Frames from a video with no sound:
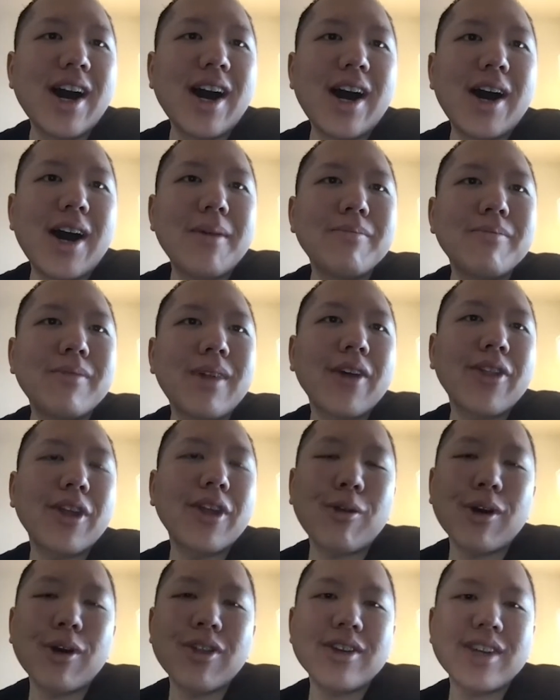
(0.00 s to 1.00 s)
Um, I think
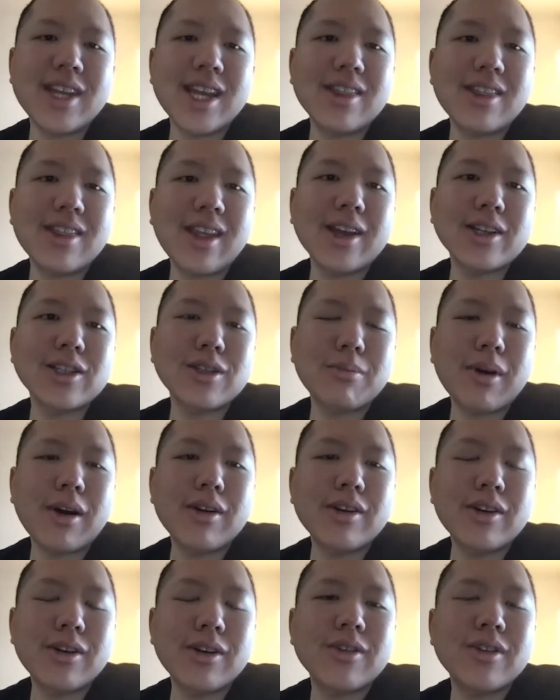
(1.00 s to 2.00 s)
one of the neat things
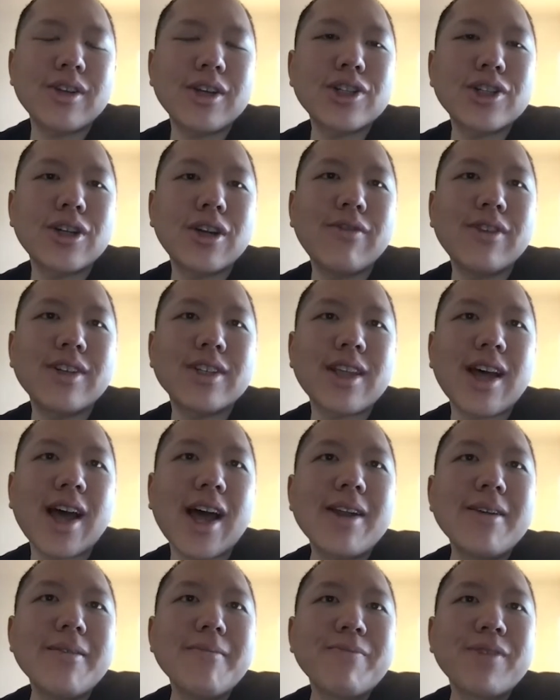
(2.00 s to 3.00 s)
about your initiative is
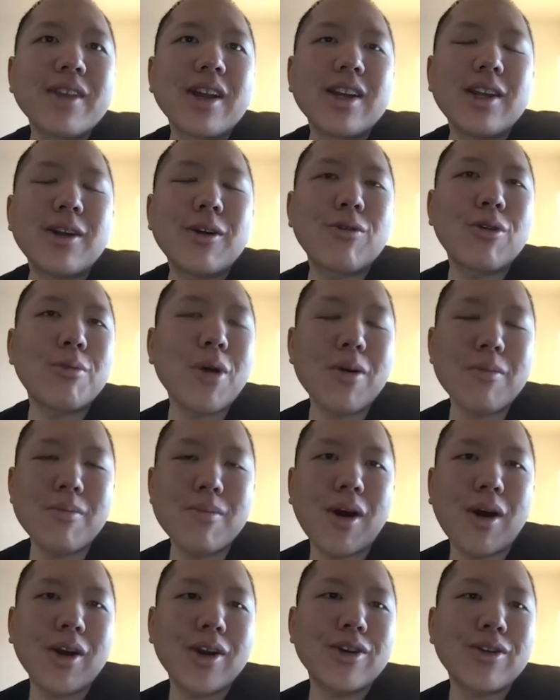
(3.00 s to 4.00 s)
that you know remote
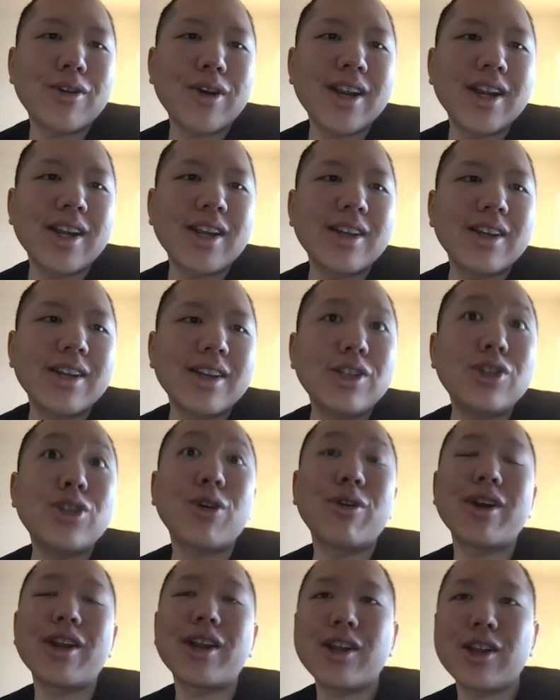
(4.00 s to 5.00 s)
monitoring
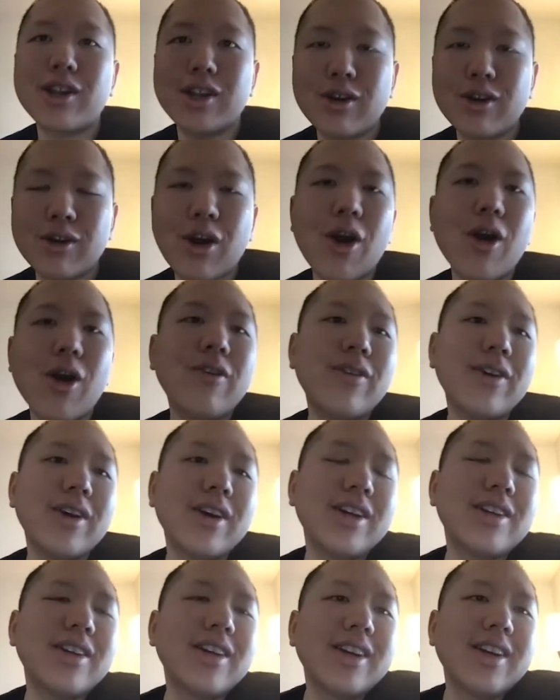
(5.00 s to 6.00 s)
during you know
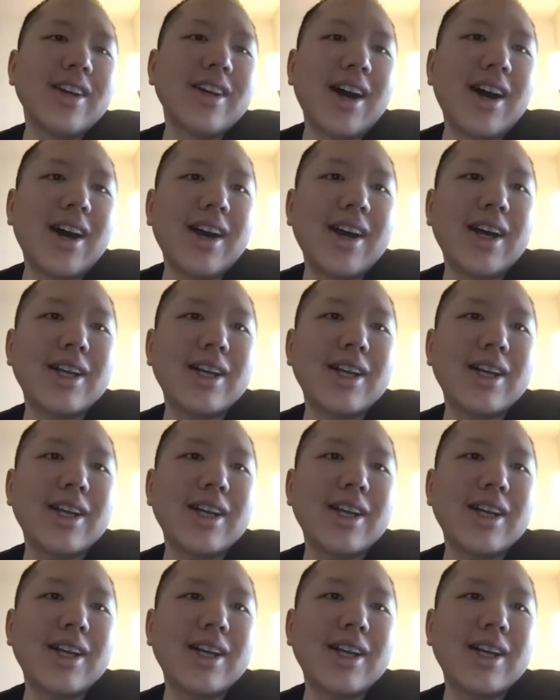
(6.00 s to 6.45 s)
COVID uh,